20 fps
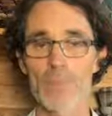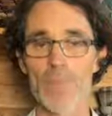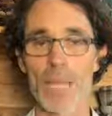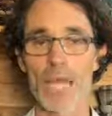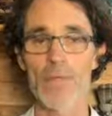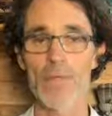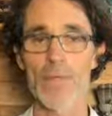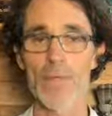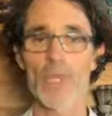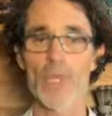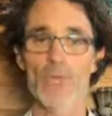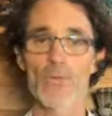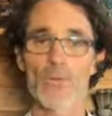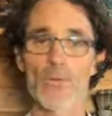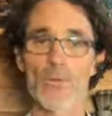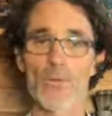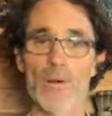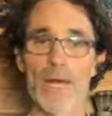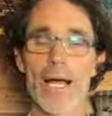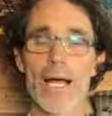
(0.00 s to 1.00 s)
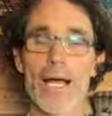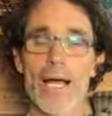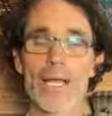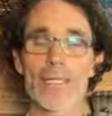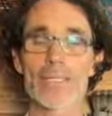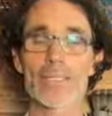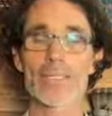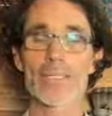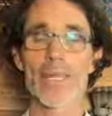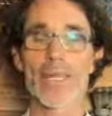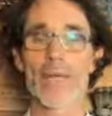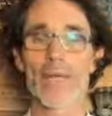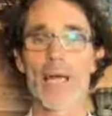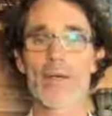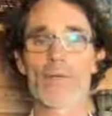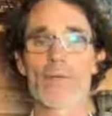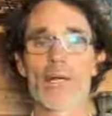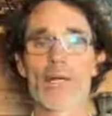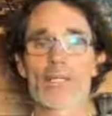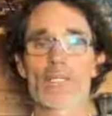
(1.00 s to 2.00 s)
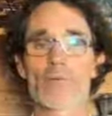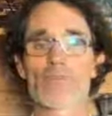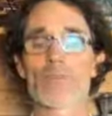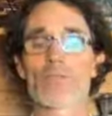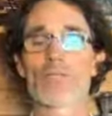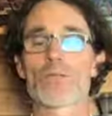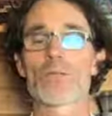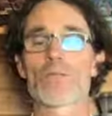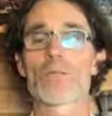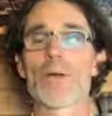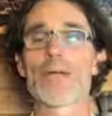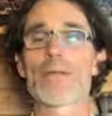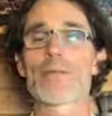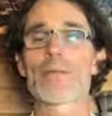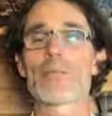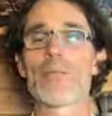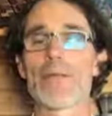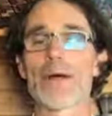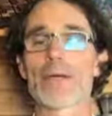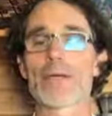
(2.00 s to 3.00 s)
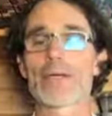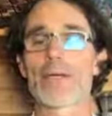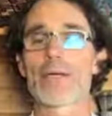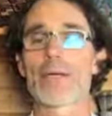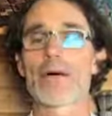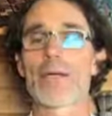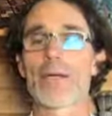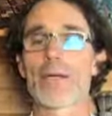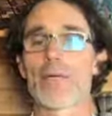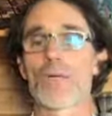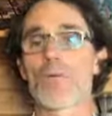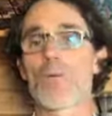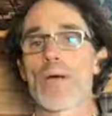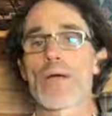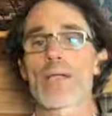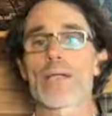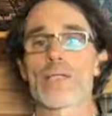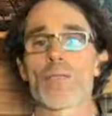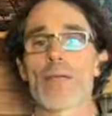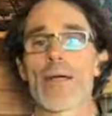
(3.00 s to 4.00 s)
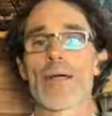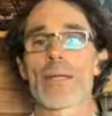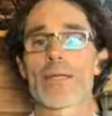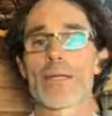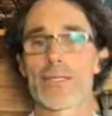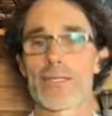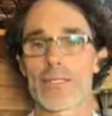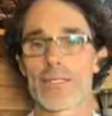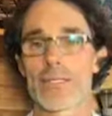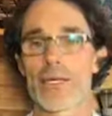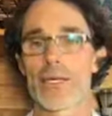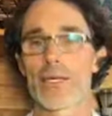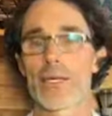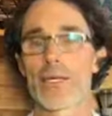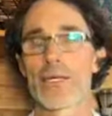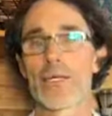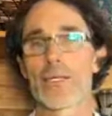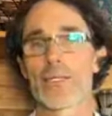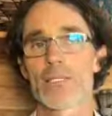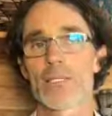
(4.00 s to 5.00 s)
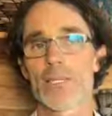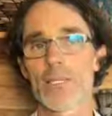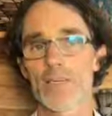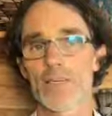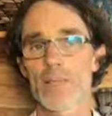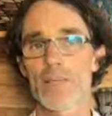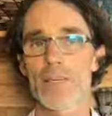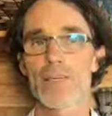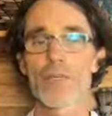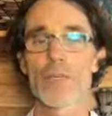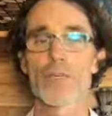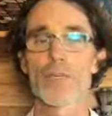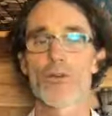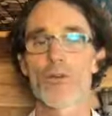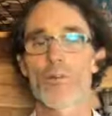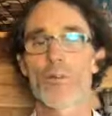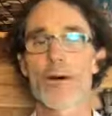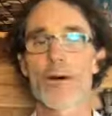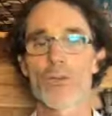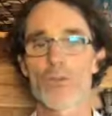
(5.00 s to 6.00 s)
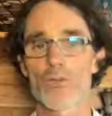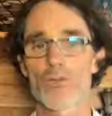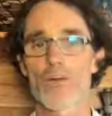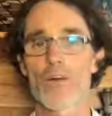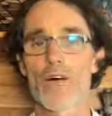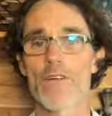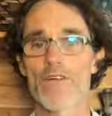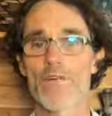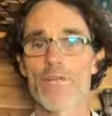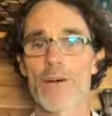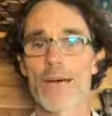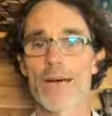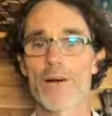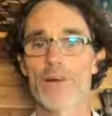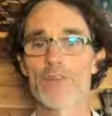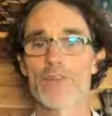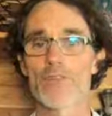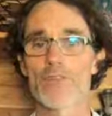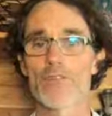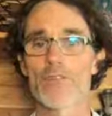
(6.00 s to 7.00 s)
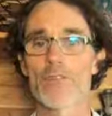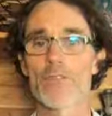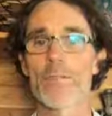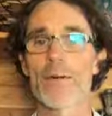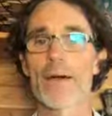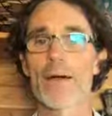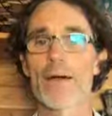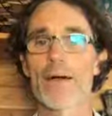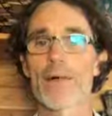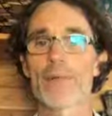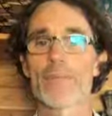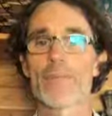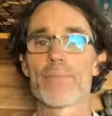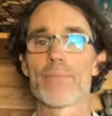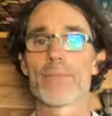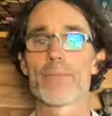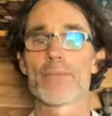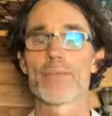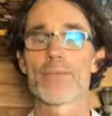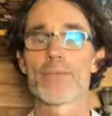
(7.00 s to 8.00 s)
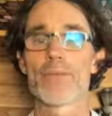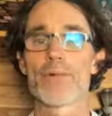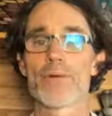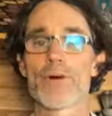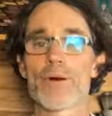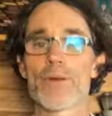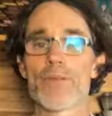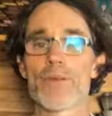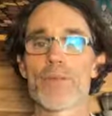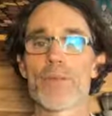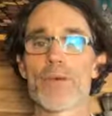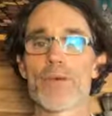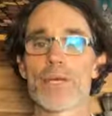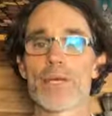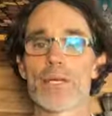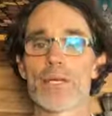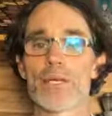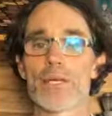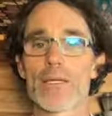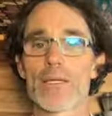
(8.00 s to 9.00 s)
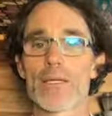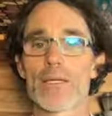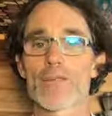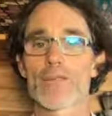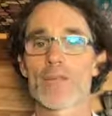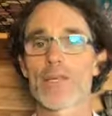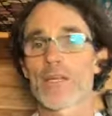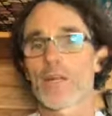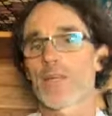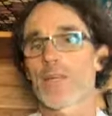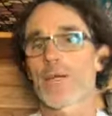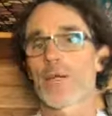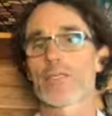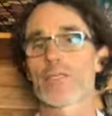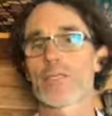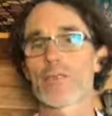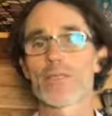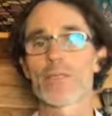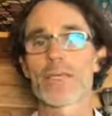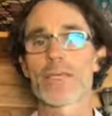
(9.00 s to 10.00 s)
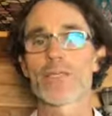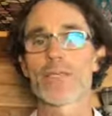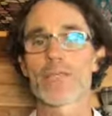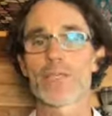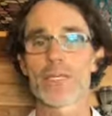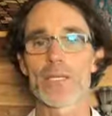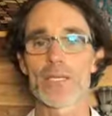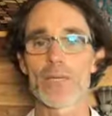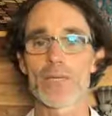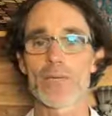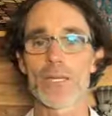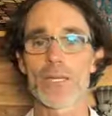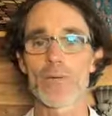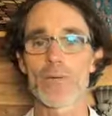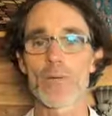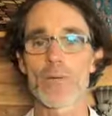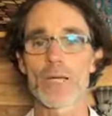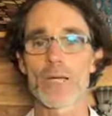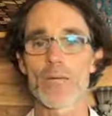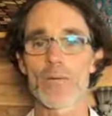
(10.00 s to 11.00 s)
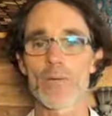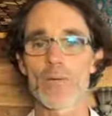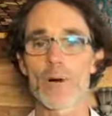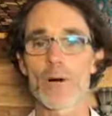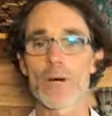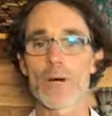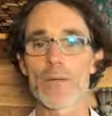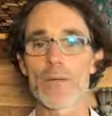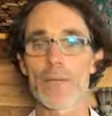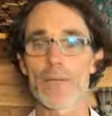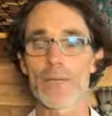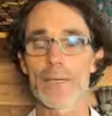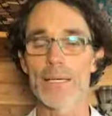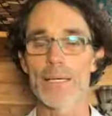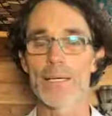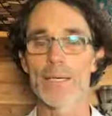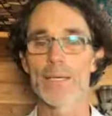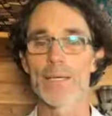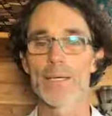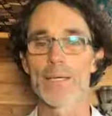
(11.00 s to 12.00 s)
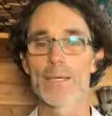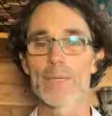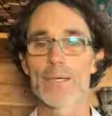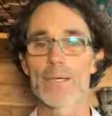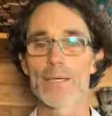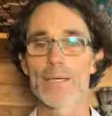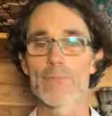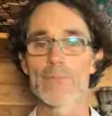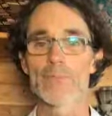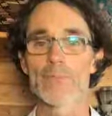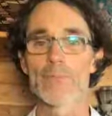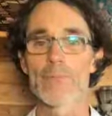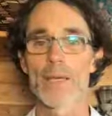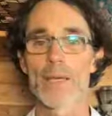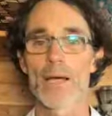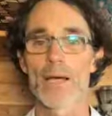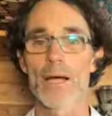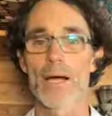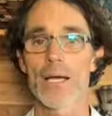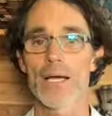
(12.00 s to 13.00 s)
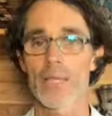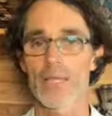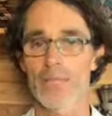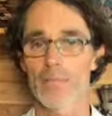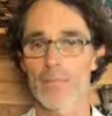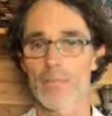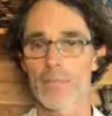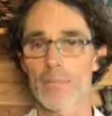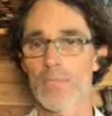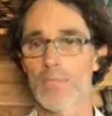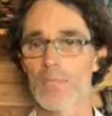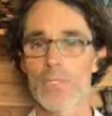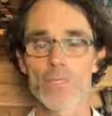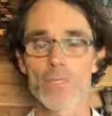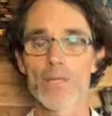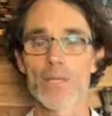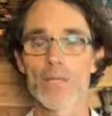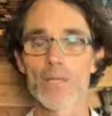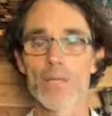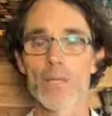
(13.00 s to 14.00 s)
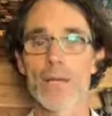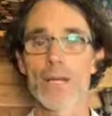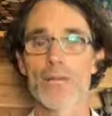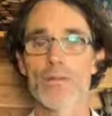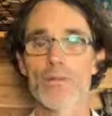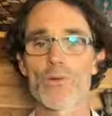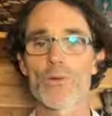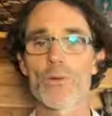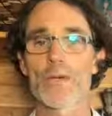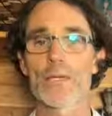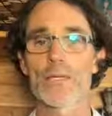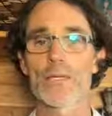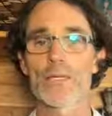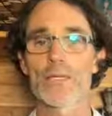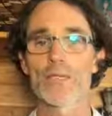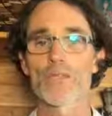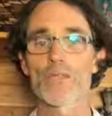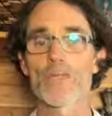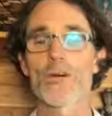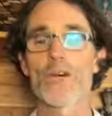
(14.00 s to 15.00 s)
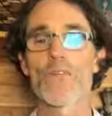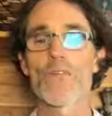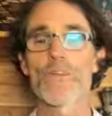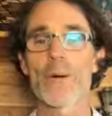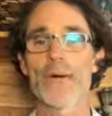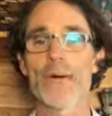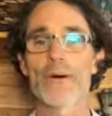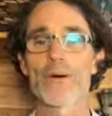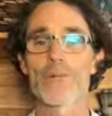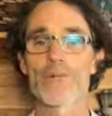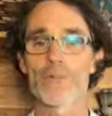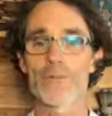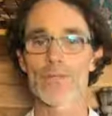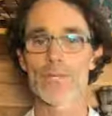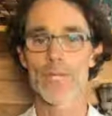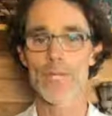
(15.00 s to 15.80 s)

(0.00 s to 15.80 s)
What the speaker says: And then you rest, and I rest with the weighted blanket on. And a weighted blanket is like, typically they're about 12 pounds if you buy them, on the market. If you get them custom made, you can get them any weight you want. But I just use a regular one, and it's 12 pounds.